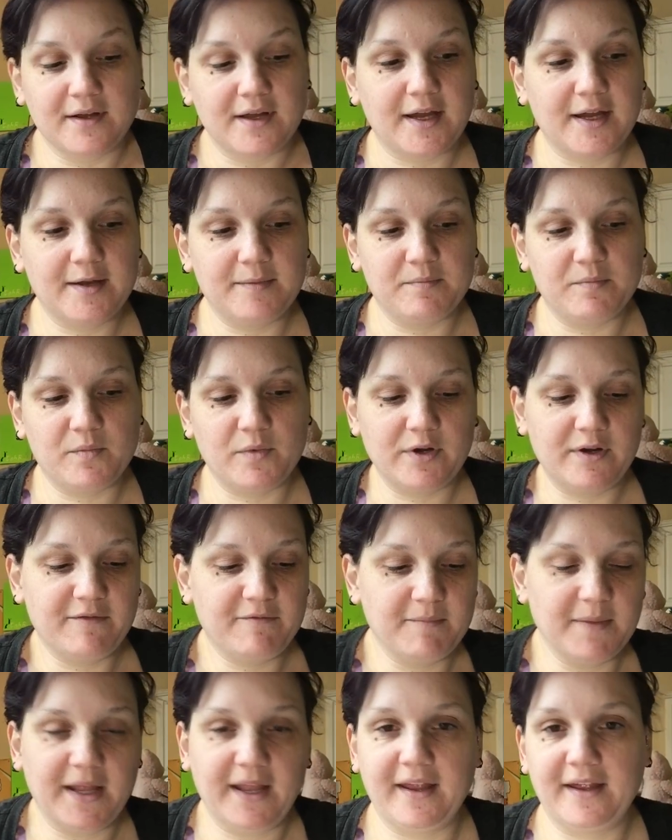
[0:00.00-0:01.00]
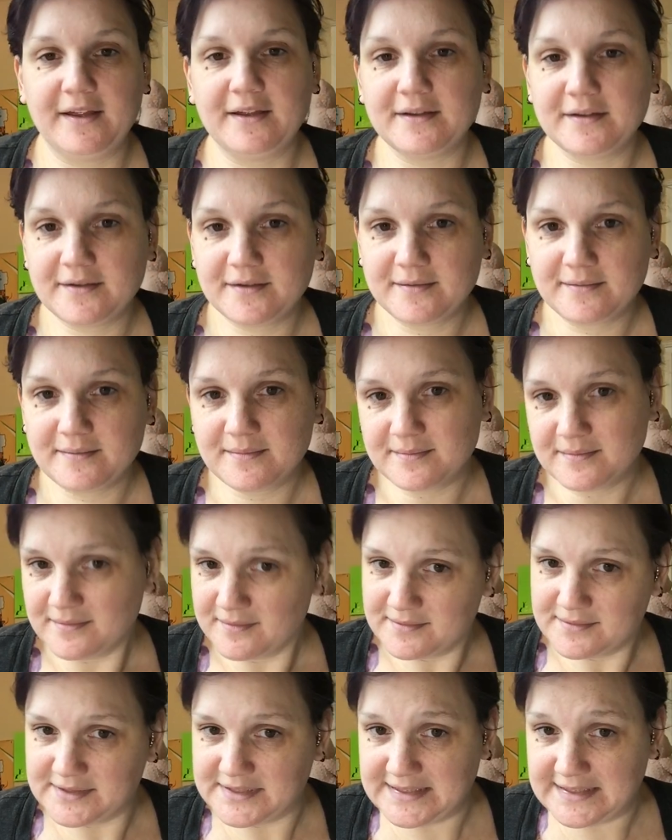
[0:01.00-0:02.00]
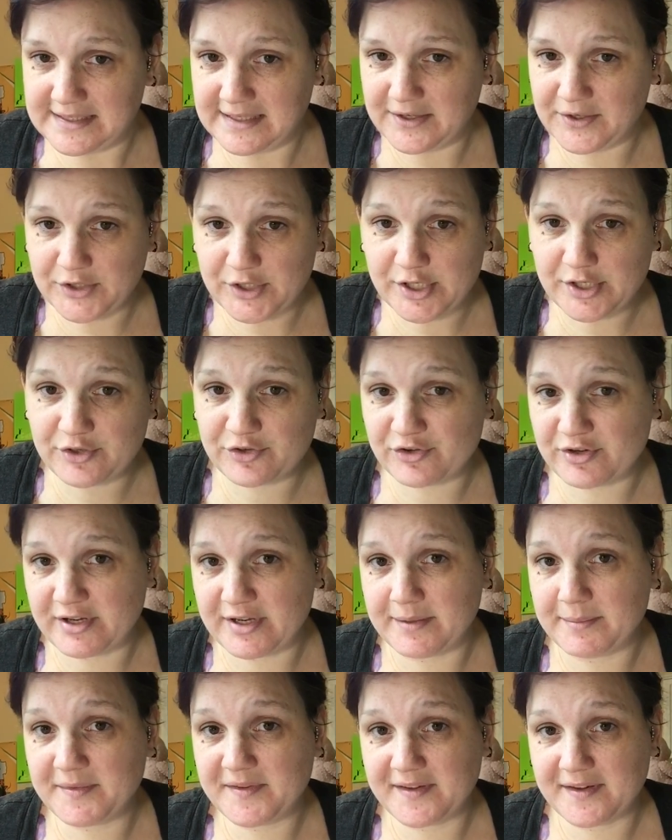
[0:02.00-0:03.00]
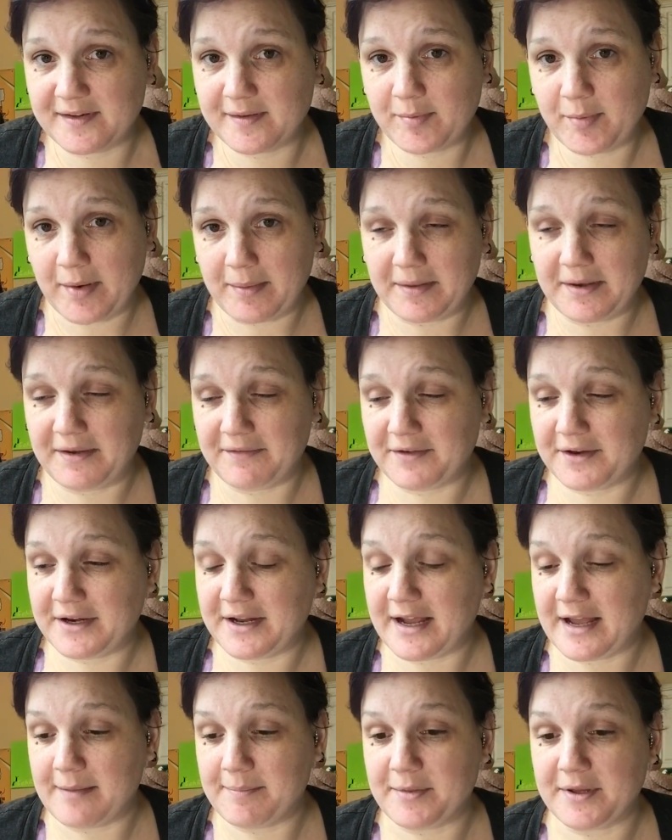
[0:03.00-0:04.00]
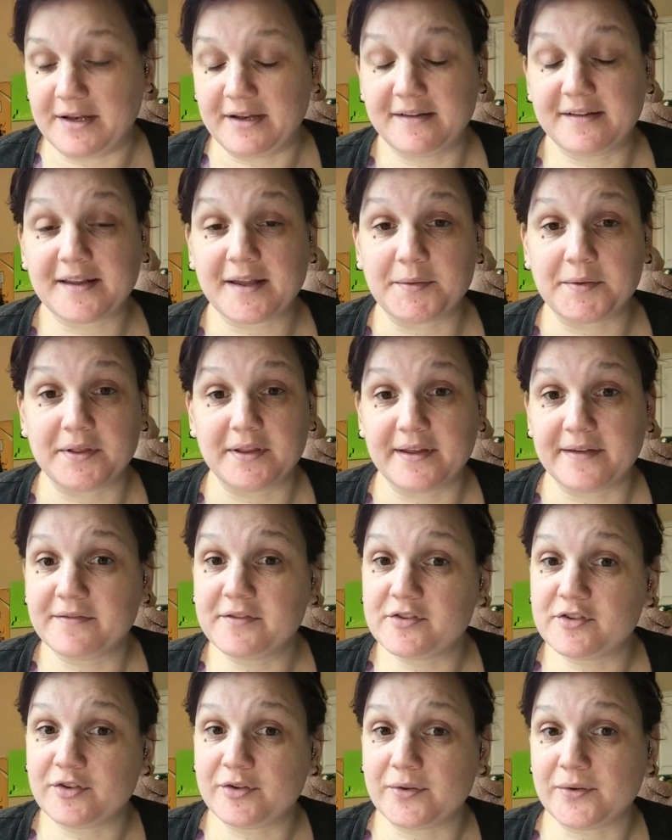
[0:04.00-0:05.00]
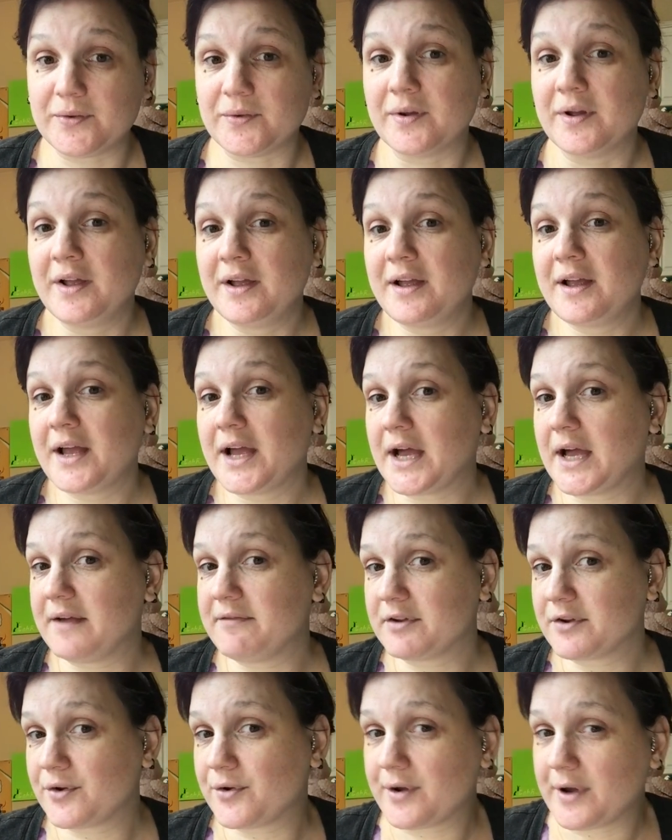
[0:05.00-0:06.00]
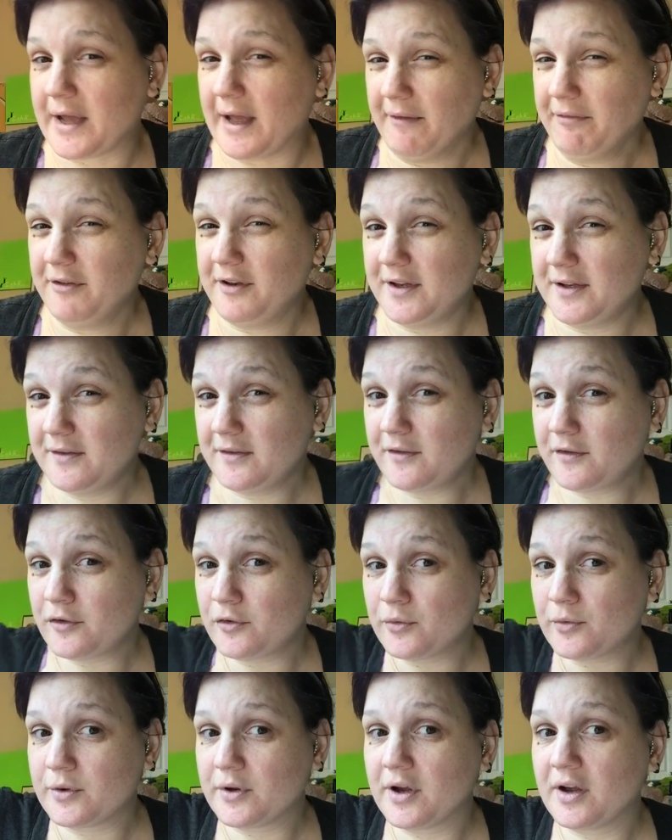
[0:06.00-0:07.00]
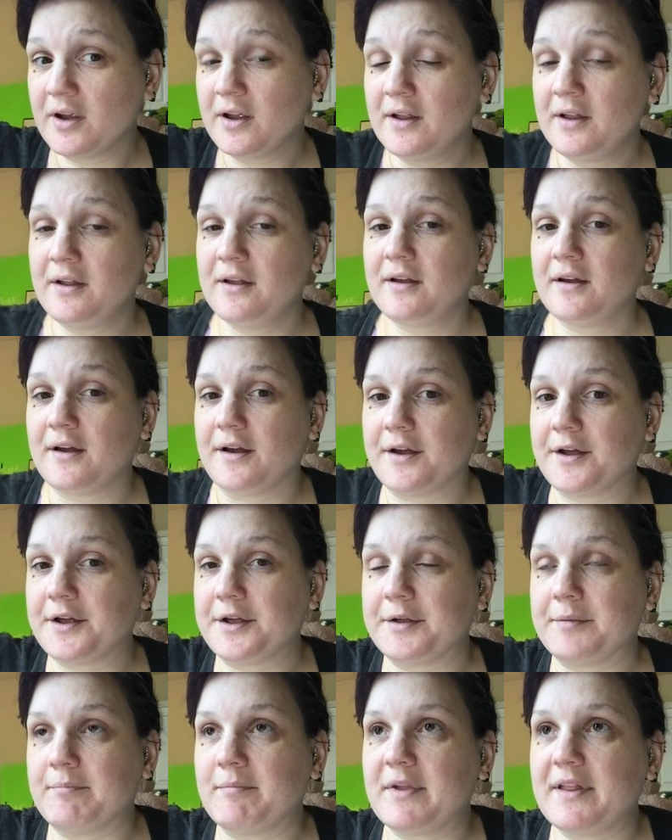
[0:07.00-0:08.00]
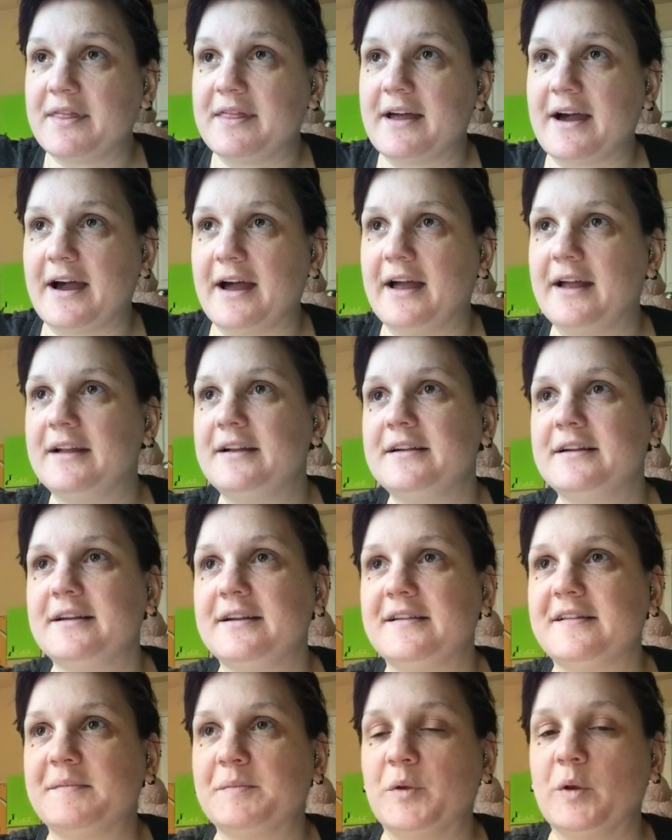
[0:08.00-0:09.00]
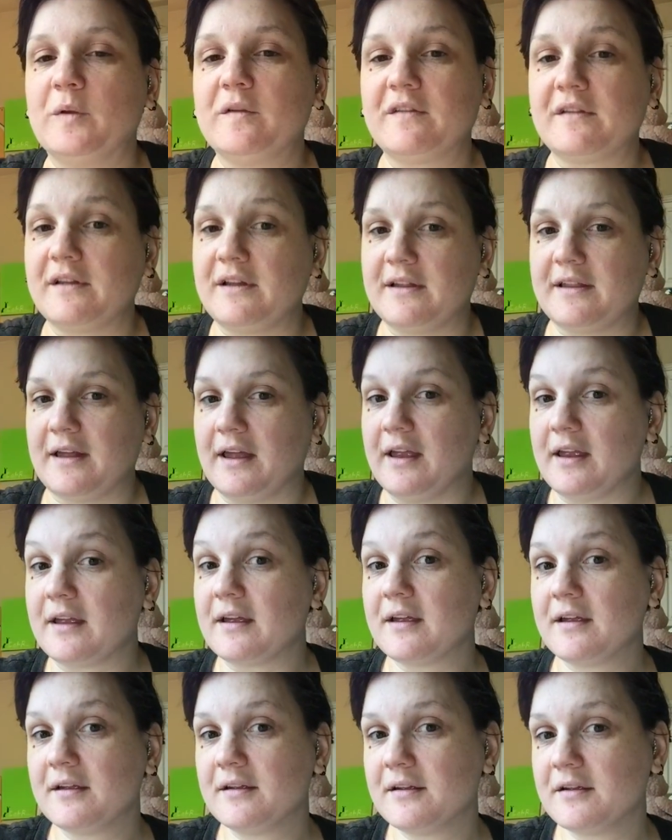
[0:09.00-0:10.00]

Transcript: One of my secret dreams that's probably never going to happen is I would love to have a crafting store that is mostly like